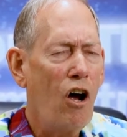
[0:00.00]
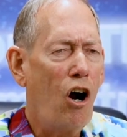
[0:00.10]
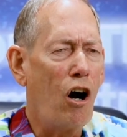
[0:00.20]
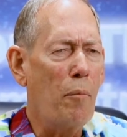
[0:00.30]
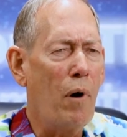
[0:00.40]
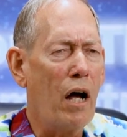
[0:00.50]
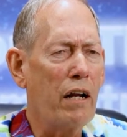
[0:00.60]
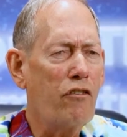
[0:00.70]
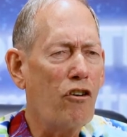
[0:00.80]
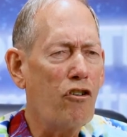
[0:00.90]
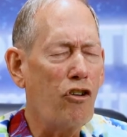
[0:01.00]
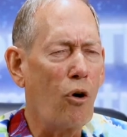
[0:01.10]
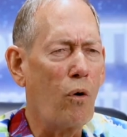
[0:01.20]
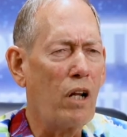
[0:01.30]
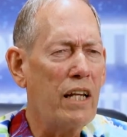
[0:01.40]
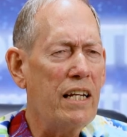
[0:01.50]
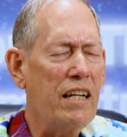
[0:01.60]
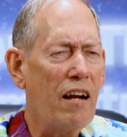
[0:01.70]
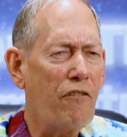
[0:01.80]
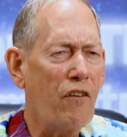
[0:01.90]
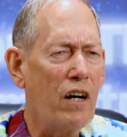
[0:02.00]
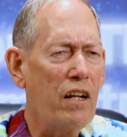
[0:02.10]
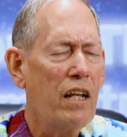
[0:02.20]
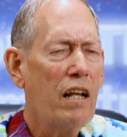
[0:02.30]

Harmonics are totally different